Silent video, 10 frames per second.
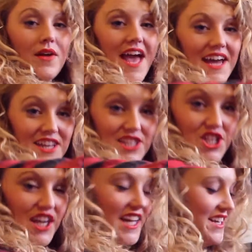We added the
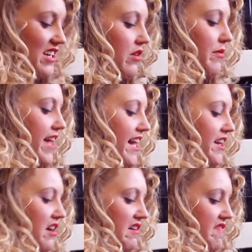chicken, we
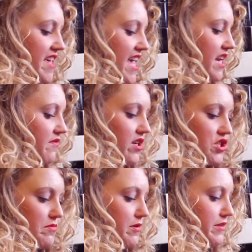added all of the canned
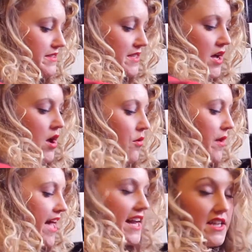vegetables,
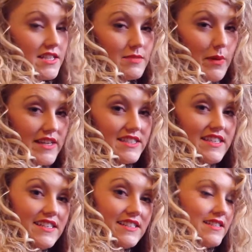we added the
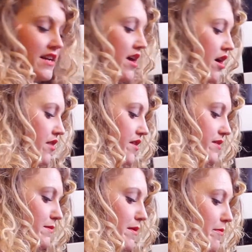spices,
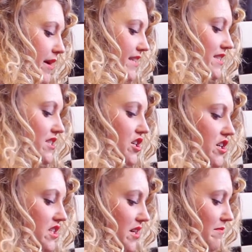the base is
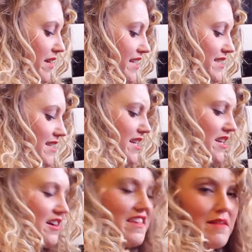cooked up nicely
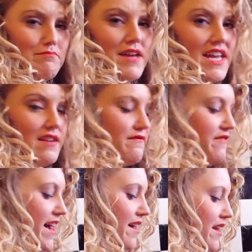and all that bacon
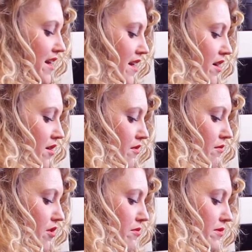fat.
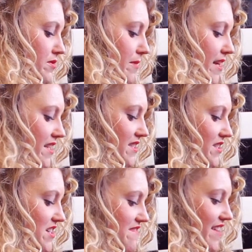We're almost ready to
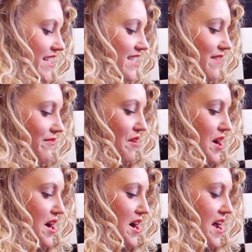serve, except
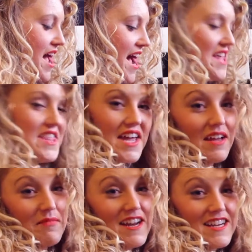for, I think I
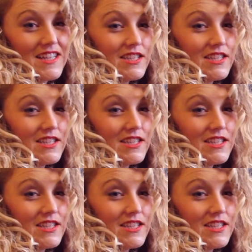made it a